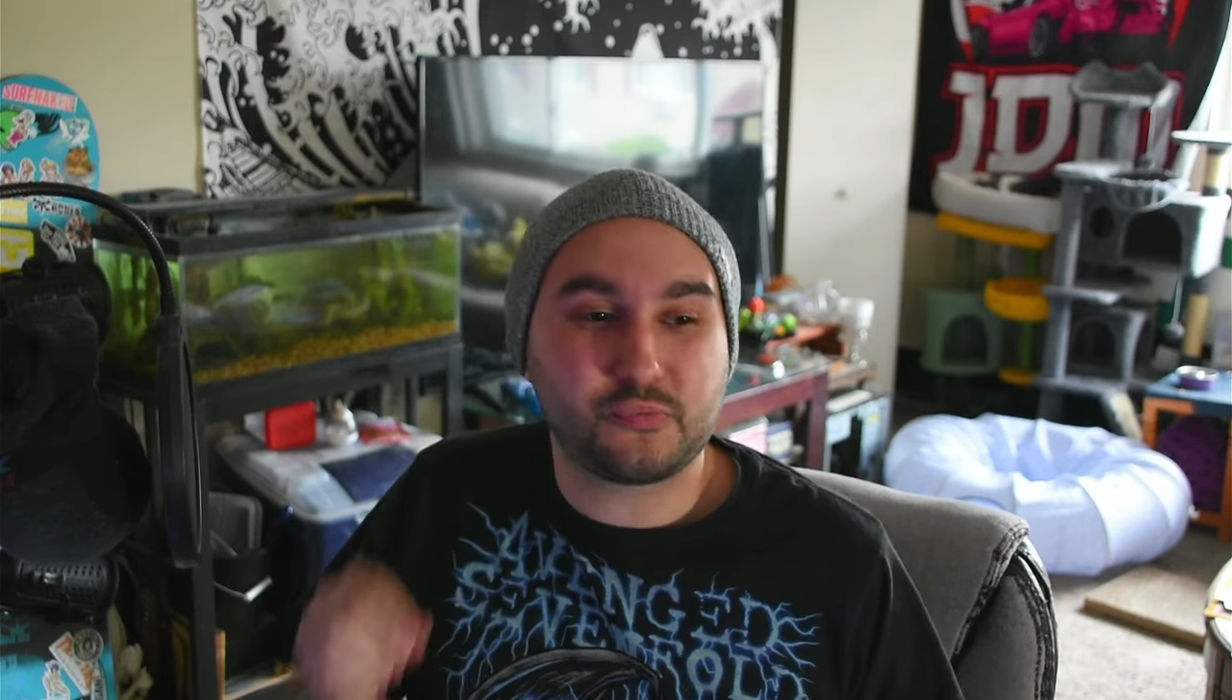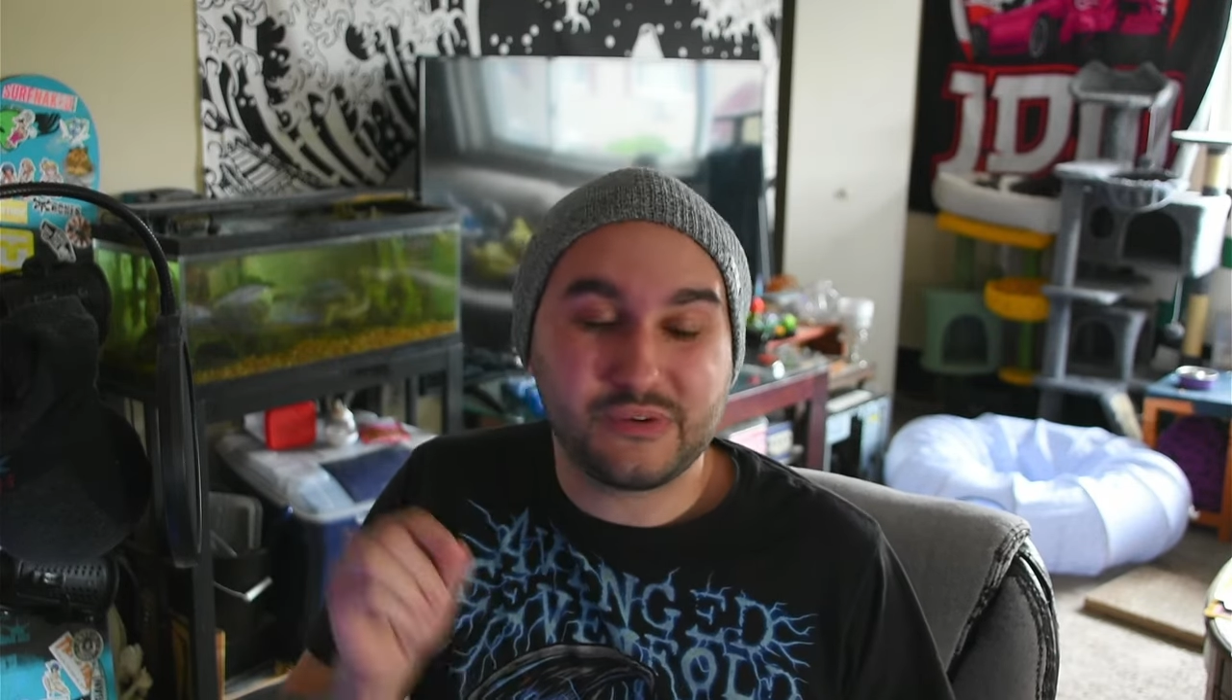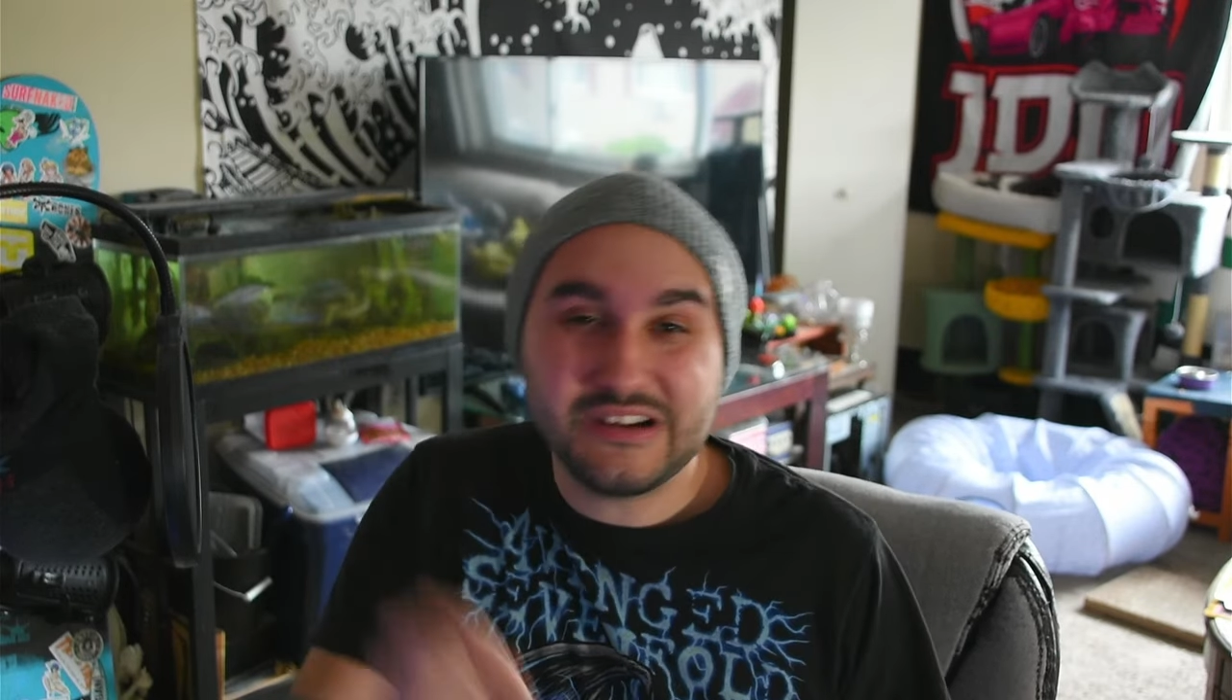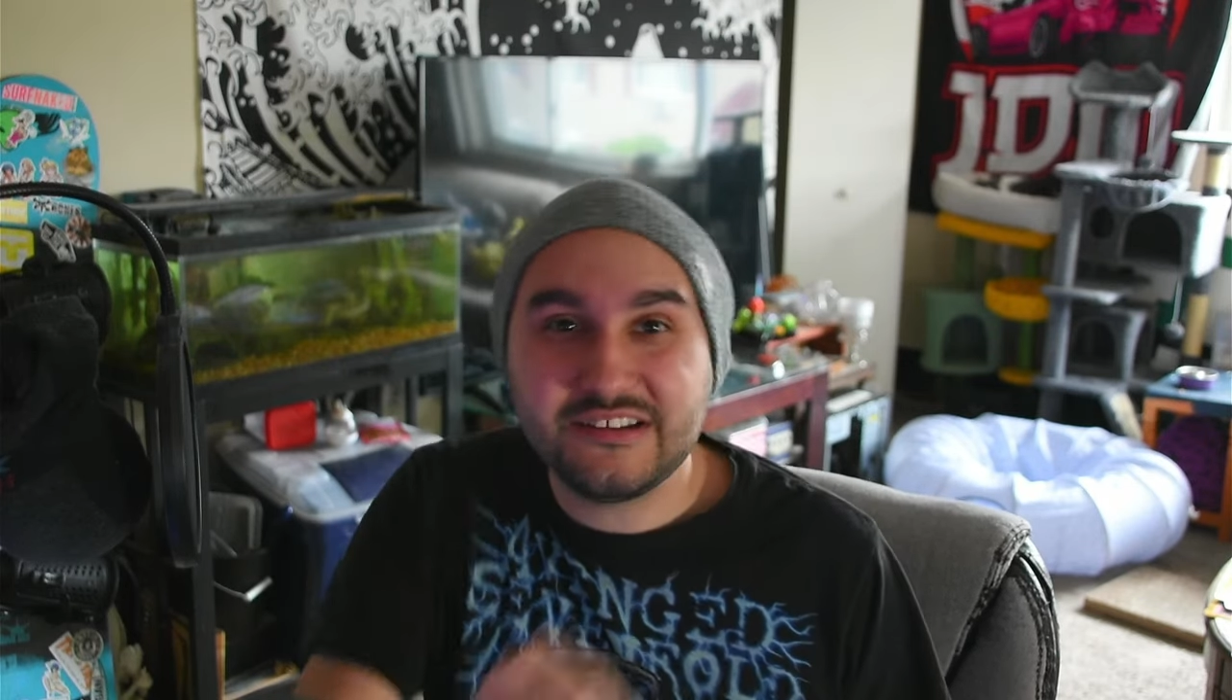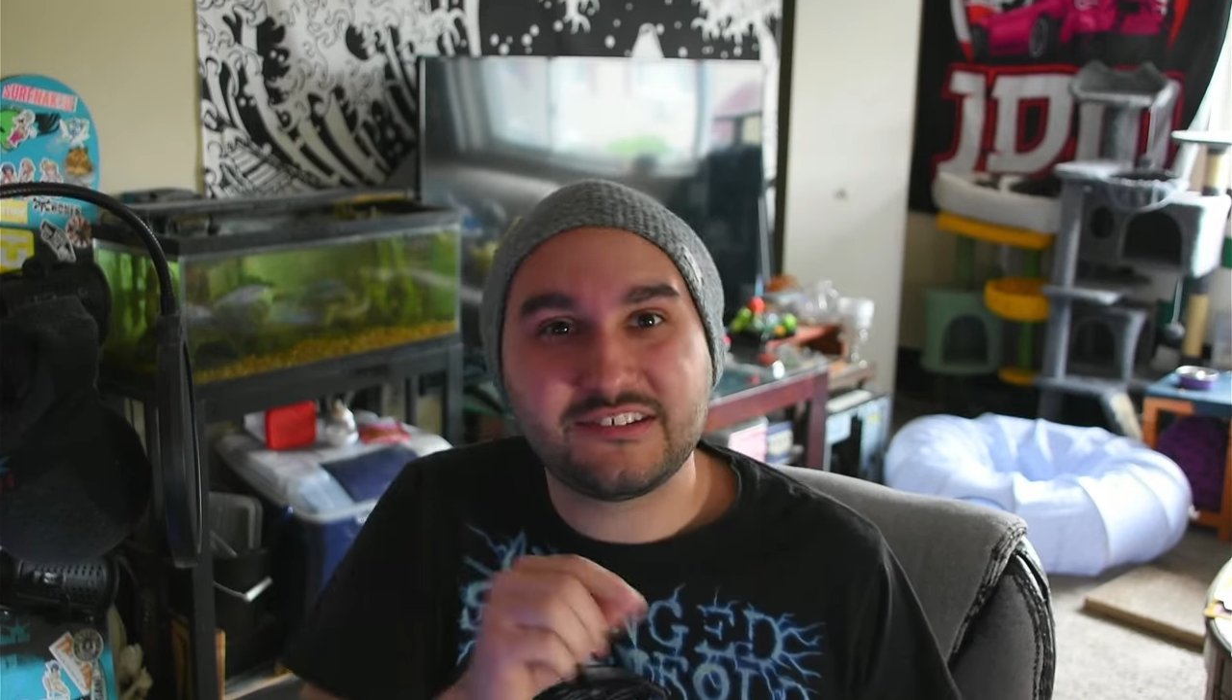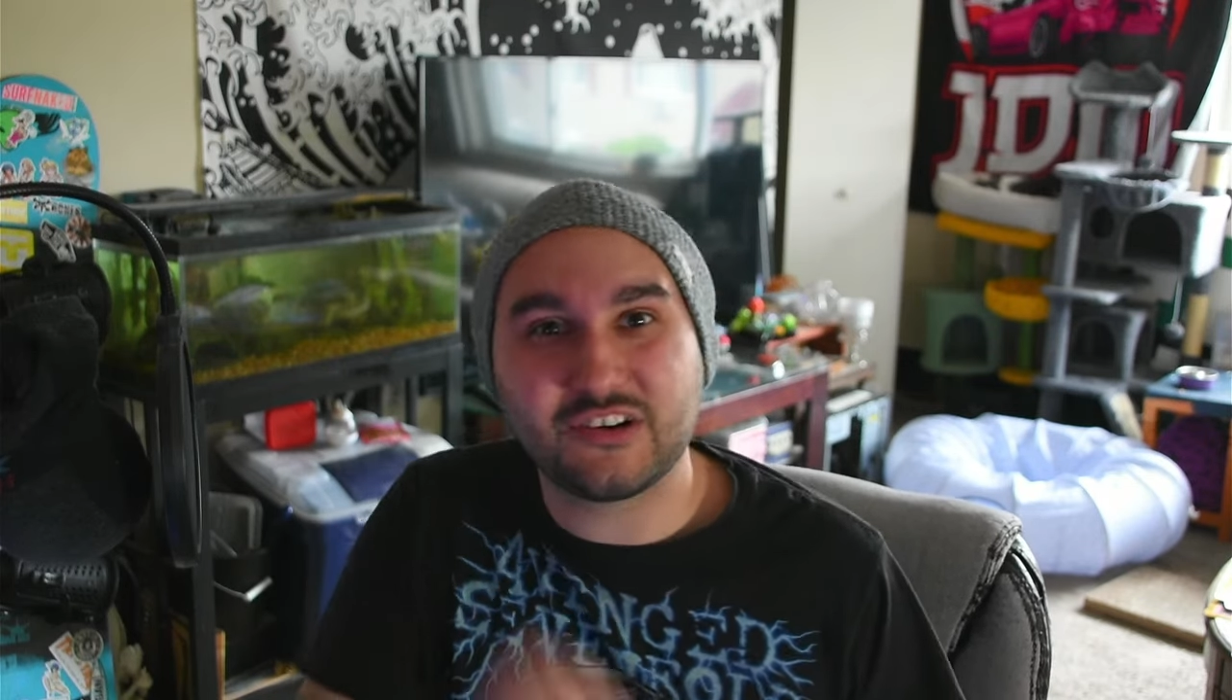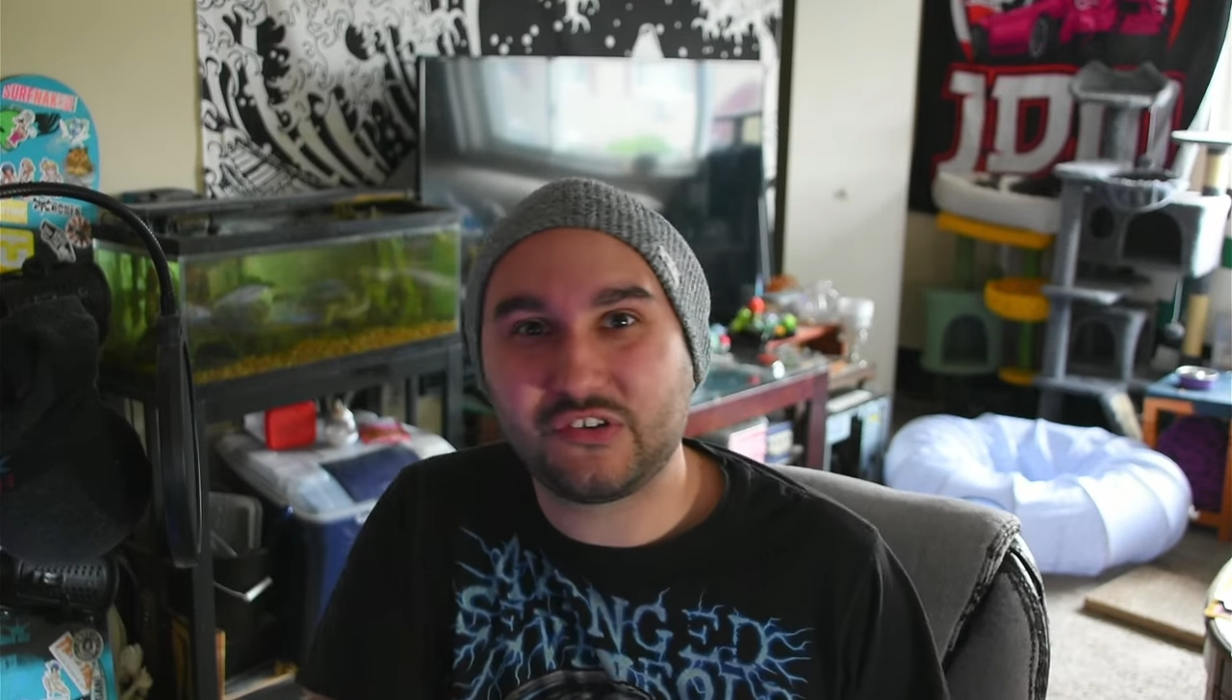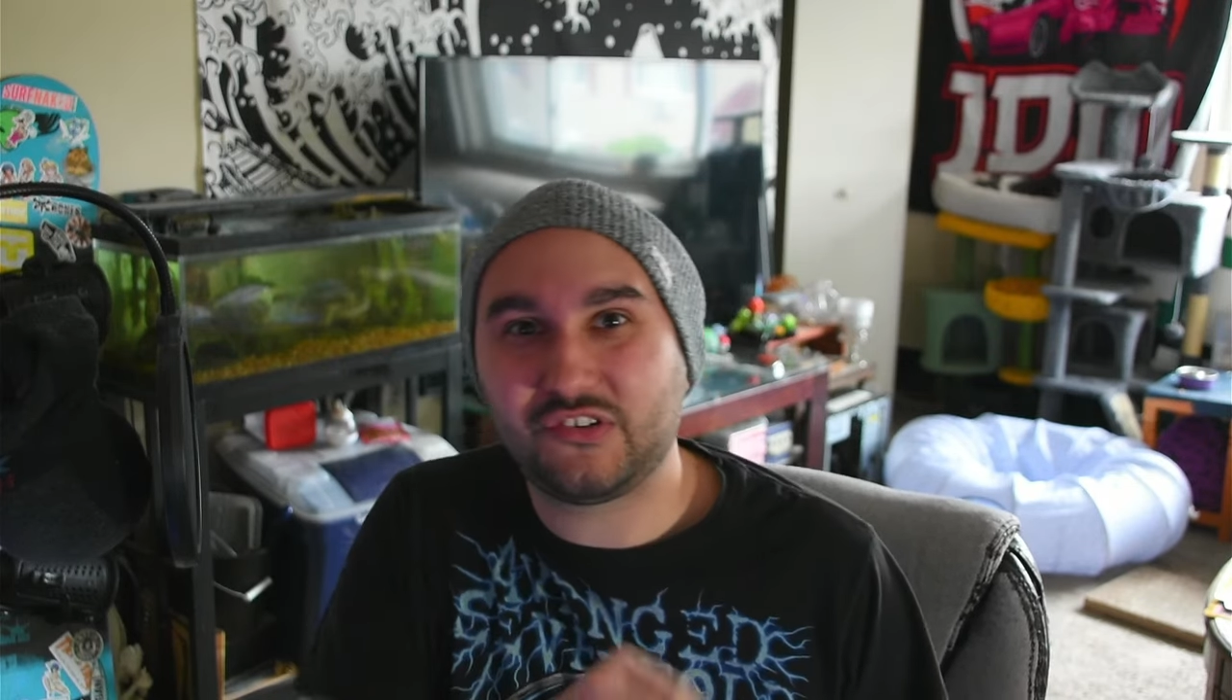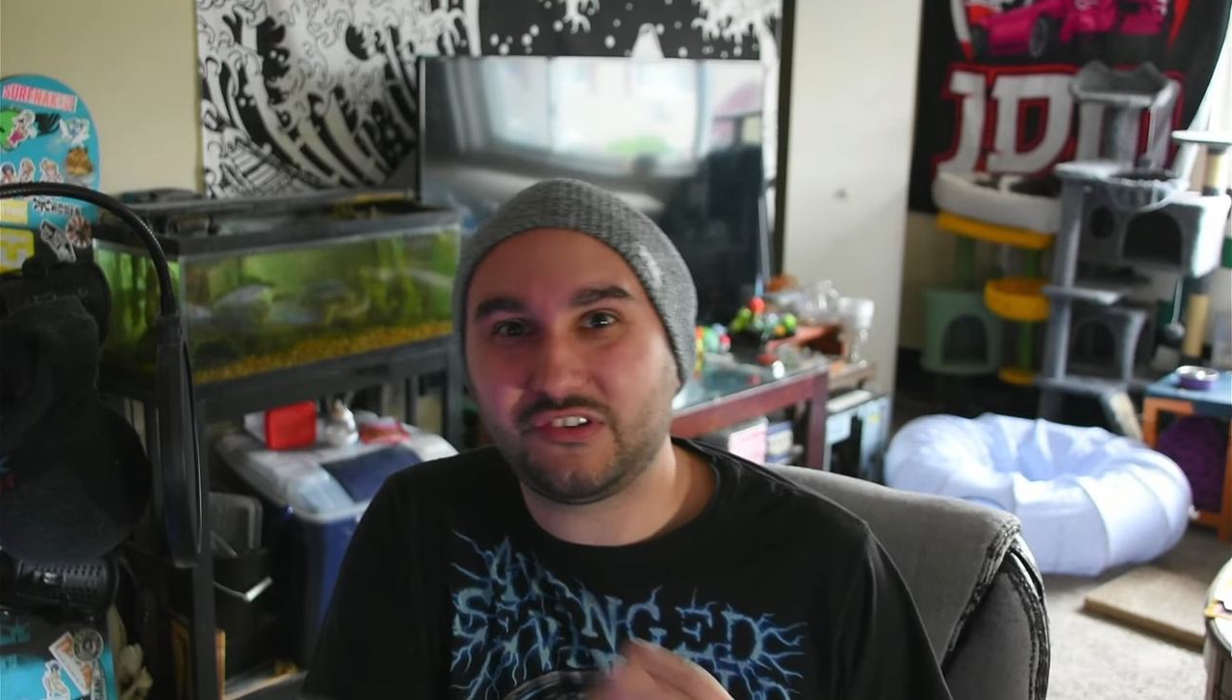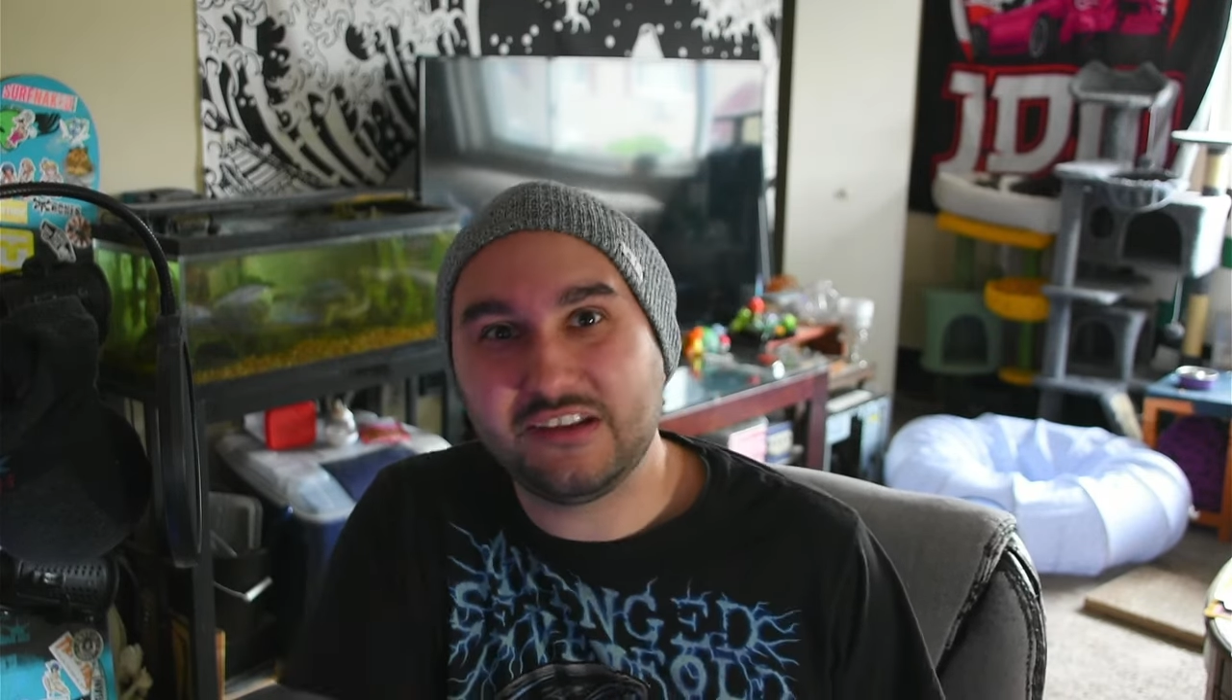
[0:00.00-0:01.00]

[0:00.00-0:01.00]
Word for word: researched